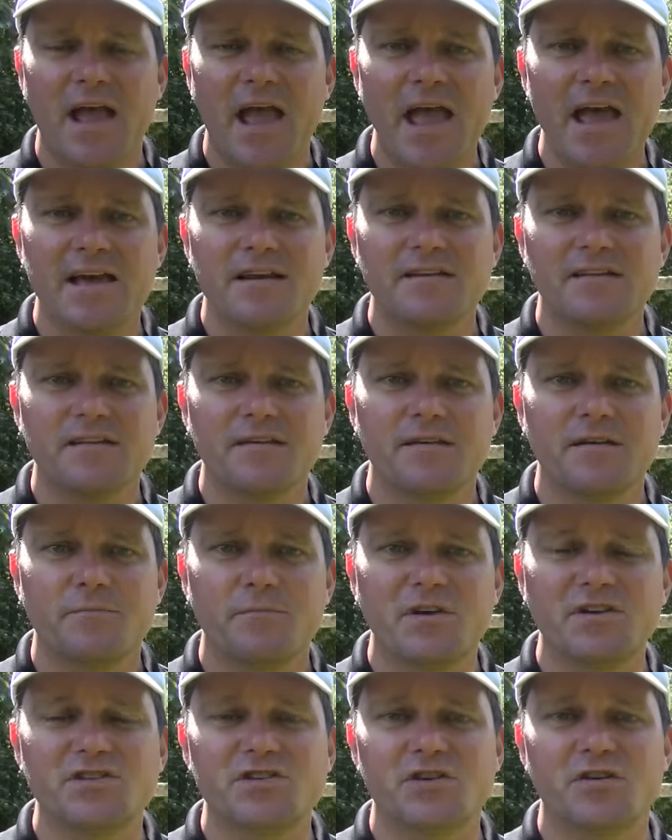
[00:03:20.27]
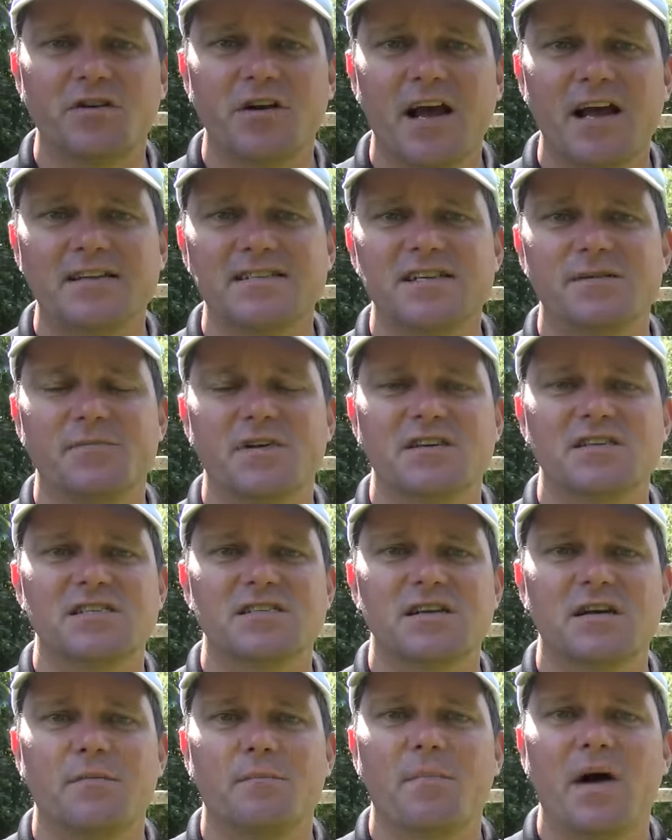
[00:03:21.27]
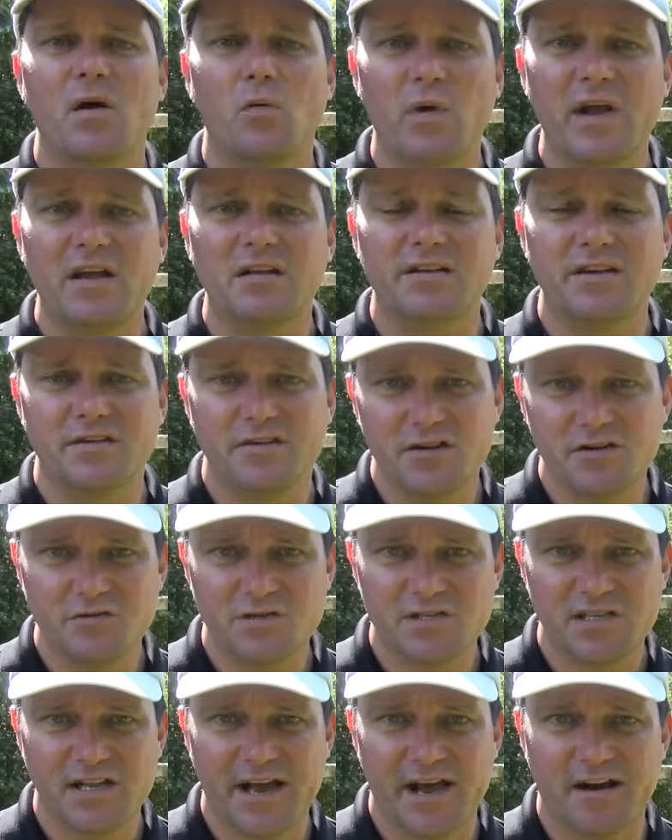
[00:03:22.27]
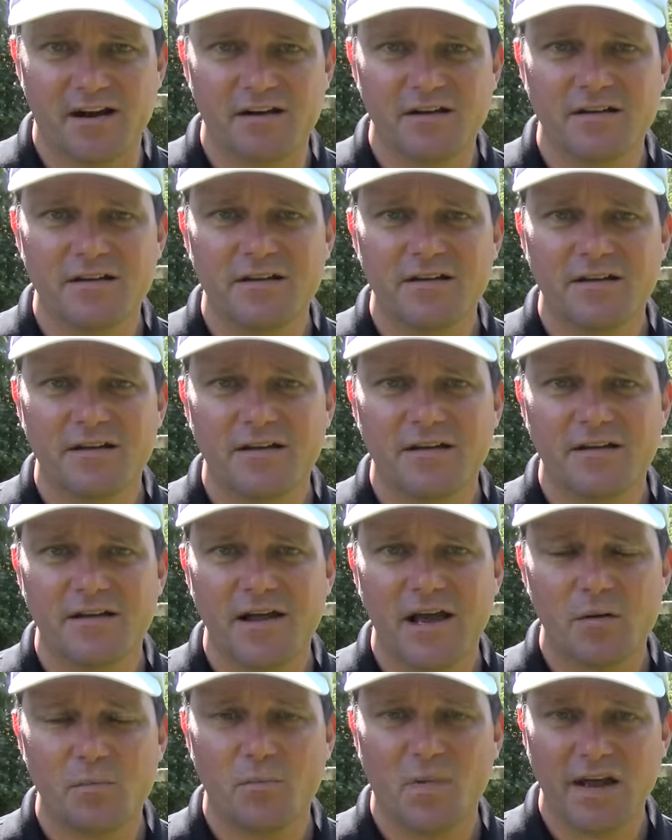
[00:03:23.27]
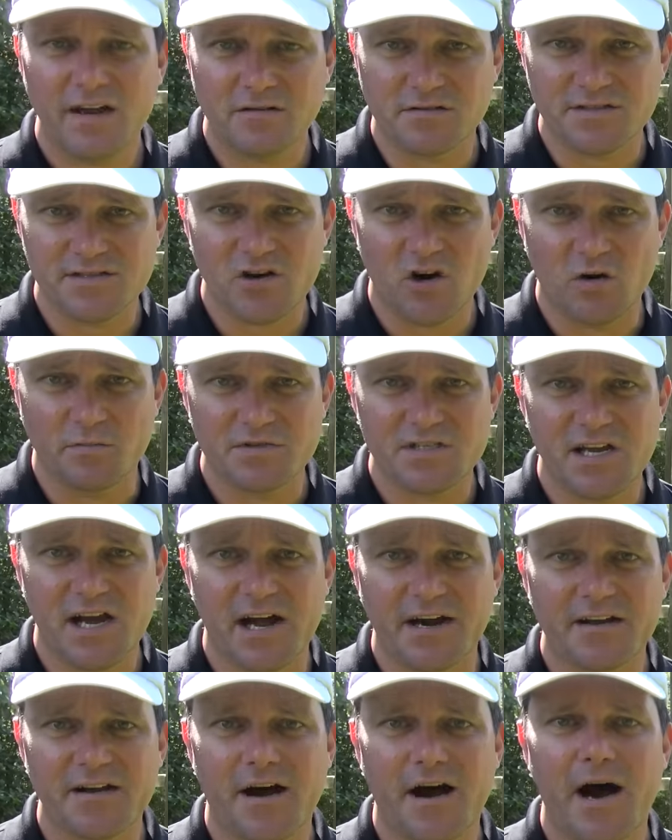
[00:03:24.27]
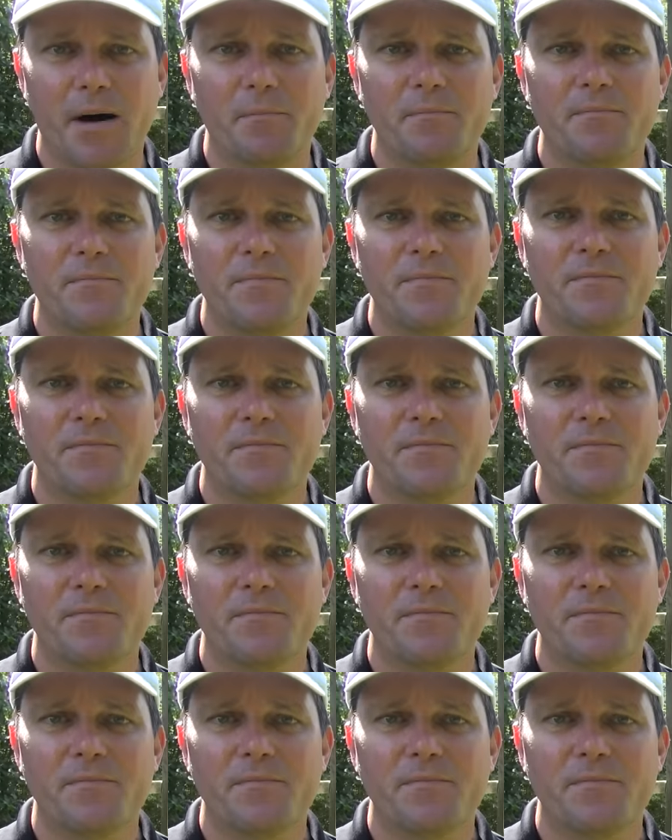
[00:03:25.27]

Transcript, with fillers: And be sure not to miss my weekly newsletter at michaelshomes.com.